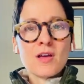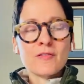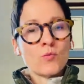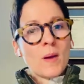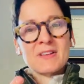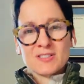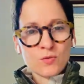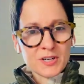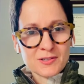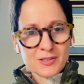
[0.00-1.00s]
if women's
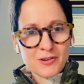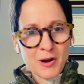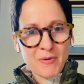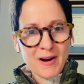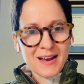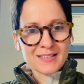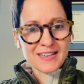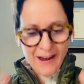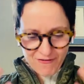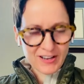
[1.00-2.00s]
voices are oppressed,
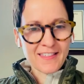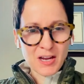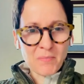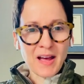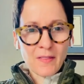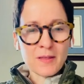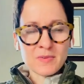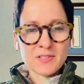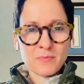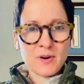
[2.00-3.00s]
everything about them
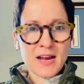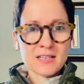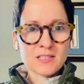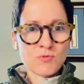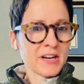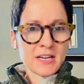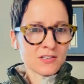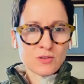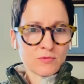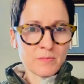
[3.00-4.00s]
is oppressed, right down
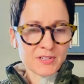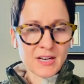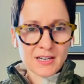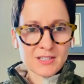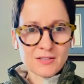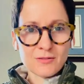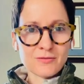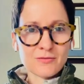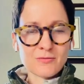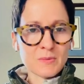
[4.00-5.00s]
to
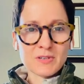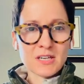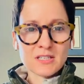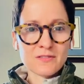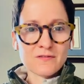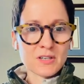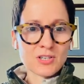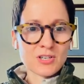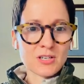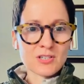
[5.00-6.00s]
reproductive
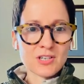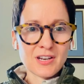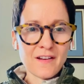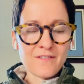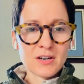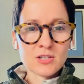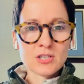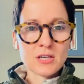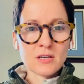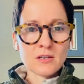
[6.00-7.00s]
function and GI
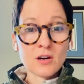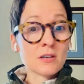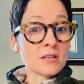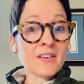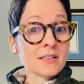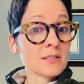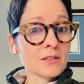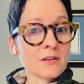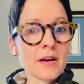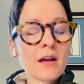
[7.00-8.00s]
function and
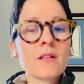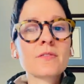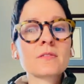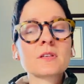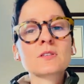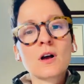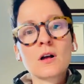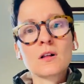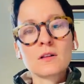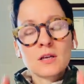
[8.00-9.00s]
cardiovascular health is
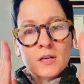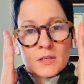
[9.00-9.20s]
all